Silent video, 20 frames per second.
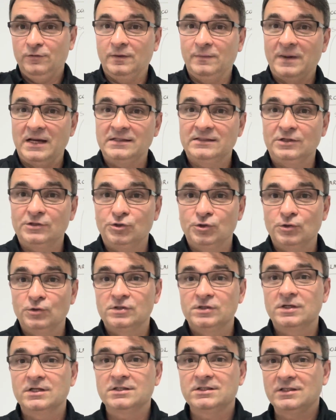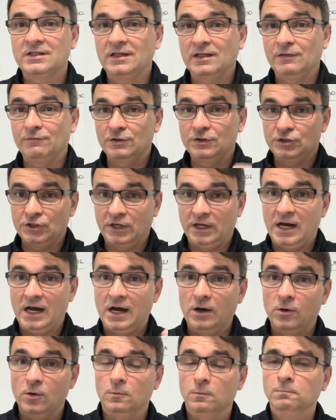in Massachusetts, they live in
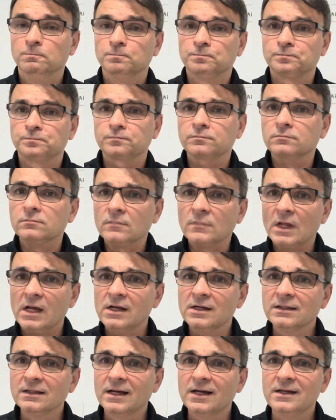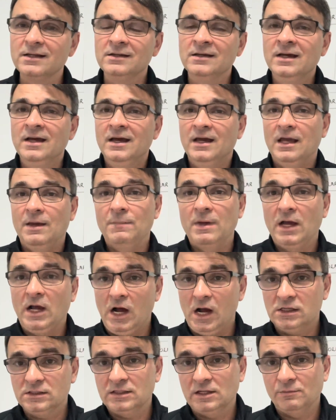Chicago, then it may
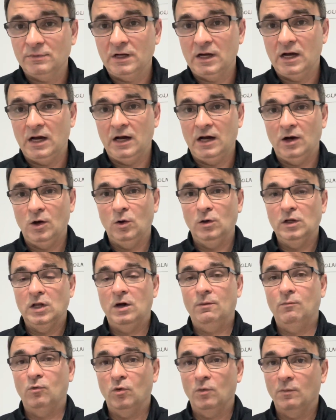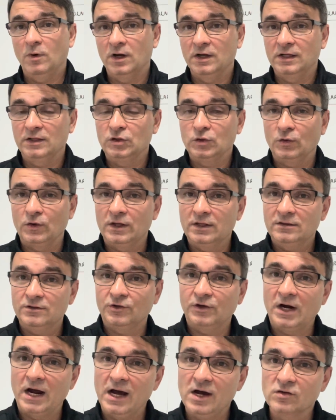cost them a whole lot more money to heat
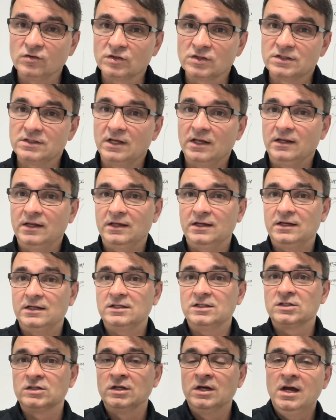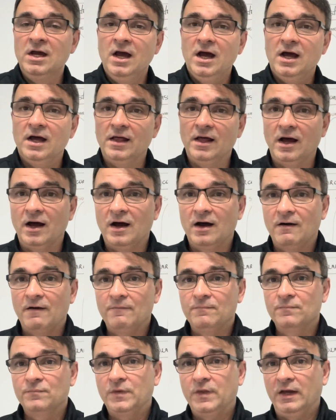their houses than it is
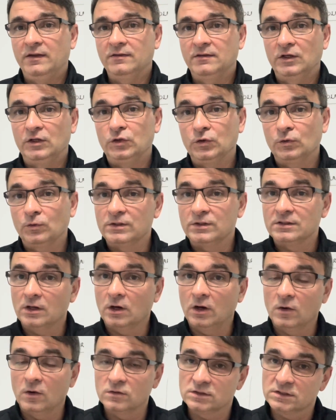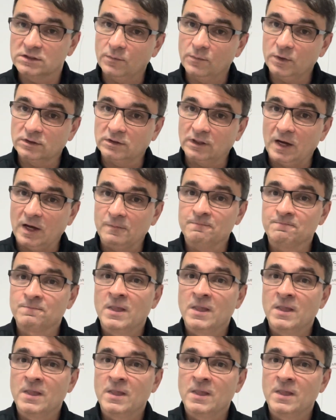than they do on summertime.